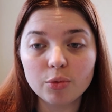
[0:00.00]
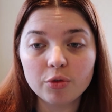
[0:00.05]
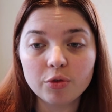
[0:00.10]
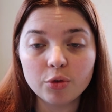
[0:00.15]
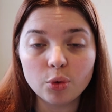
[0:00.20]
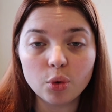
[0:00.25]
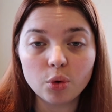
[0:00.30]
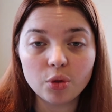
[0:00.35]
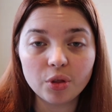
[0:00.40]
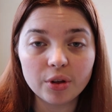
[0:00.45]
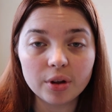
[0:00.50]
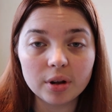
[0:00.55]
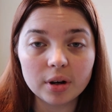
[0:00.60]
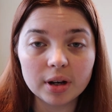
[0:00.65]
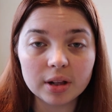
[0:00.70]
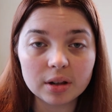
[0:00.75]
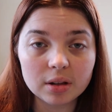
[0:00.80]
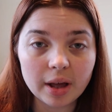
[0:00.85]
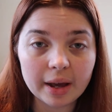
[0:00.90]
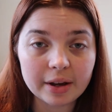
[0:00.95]
for the
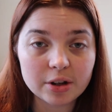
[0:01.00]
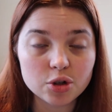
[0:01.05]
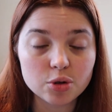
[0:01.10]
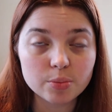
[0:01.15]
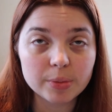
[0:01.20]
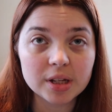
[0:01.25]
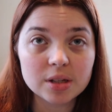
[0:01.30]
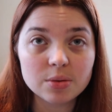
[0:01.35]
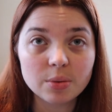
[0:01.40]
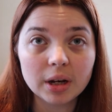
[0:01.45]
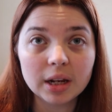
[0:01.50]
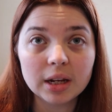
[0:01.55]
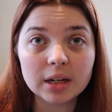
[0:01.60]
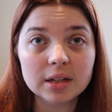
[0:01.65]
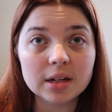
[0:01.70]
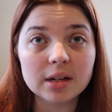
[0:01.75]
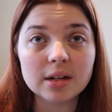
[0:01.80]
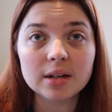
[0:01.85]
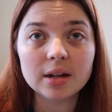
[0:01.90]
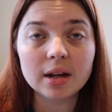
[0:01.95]
little extra bits we
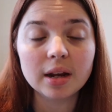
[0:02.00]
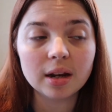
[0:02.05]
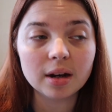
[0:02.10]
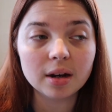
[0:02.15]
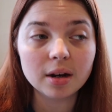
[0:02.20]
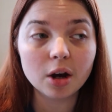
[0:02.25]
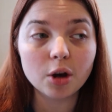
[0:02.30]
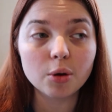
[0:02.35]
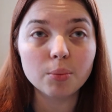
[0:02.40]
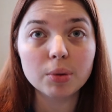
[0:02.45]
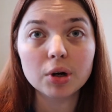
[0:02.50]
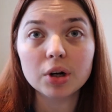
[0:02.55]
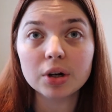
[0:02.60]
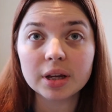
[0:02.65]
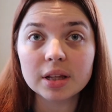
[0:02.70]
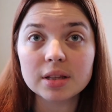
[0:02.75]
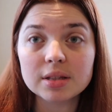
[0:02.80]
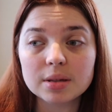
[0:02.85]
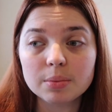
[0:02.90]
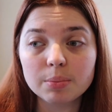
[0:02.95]
needed in Home
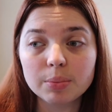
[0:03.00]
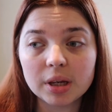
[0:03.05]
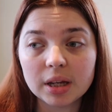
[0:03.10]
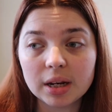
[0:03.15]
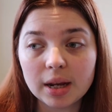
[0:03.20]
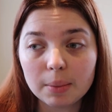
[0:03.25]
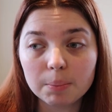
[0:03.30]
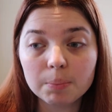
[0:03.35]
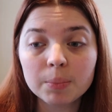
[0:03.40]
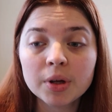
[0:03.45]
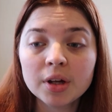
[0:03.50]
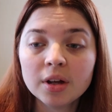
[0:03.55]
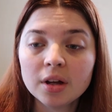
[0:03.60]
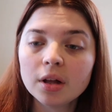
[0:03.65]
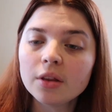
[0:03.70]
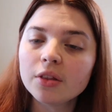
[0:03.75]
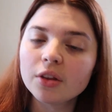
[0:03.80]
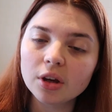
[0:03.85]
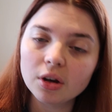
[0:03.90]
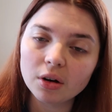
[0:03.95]
Bargains and B&M
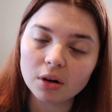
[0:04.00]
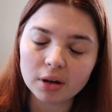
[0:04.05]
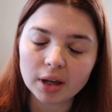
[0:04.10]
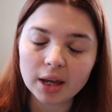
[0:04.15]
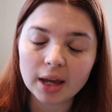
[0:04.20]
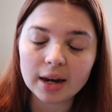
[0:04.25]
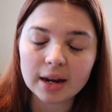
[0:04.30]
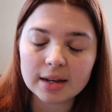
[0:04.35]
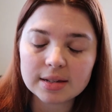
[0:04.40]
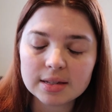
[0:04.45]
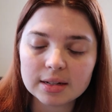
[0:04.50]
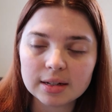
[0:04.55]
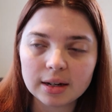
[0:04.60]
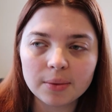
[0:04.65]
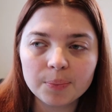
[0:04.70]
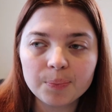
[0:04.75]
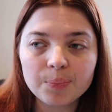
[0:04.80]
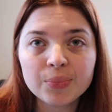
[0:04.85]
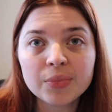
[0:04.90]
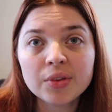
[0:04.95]
that you can't get in
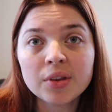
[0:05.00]
Asda.